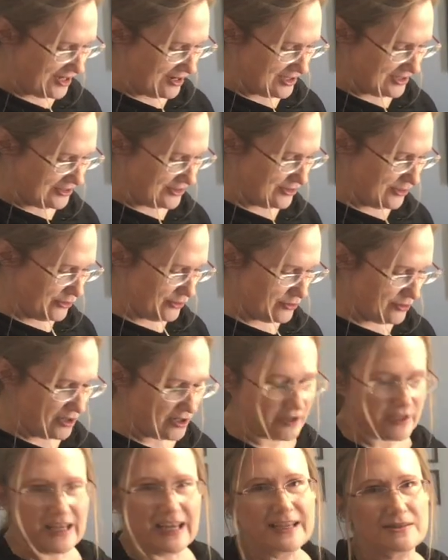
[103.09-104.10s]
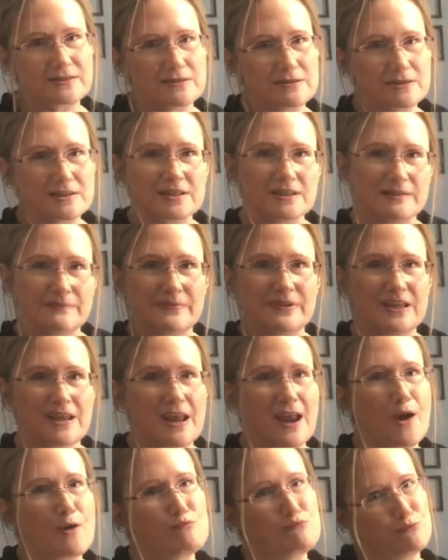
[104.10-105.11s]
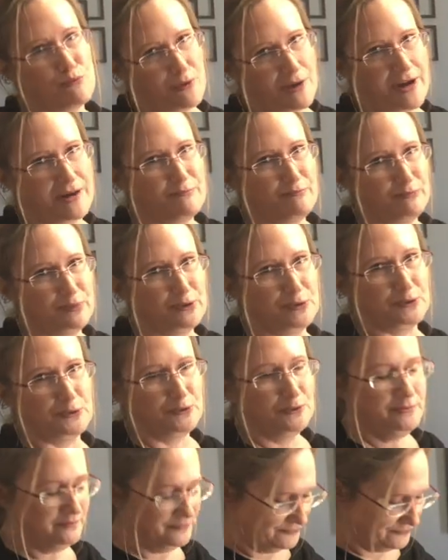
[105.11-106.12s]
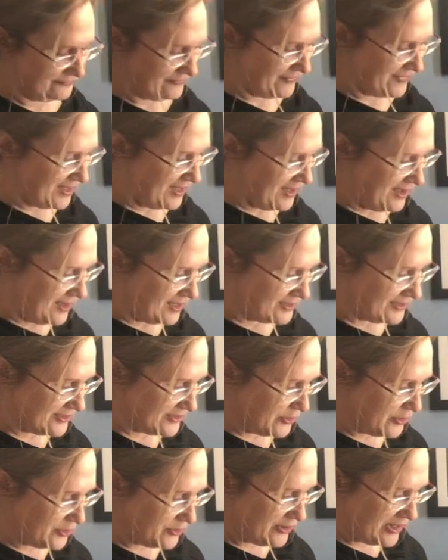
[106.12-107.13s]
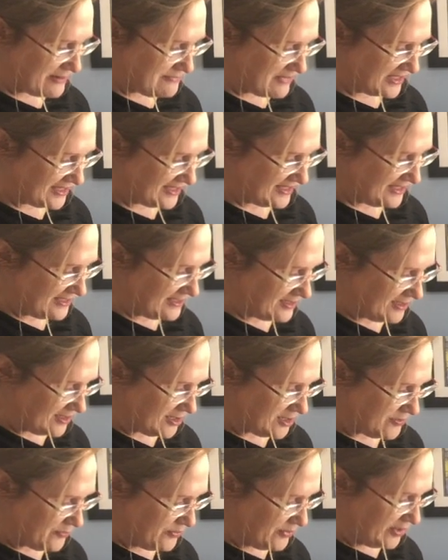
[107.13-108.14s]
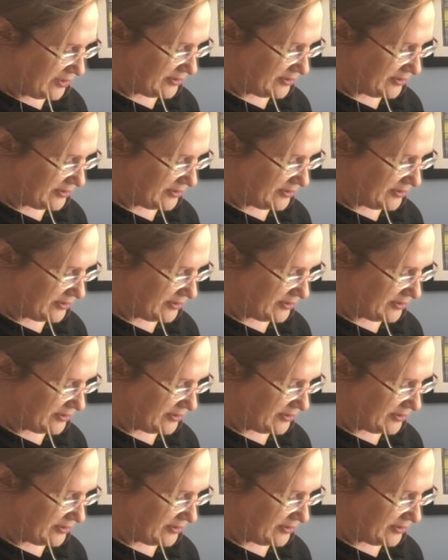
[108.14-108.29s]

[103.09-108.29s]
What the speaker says: So our castle is going to be bright blue. So I'm mixing up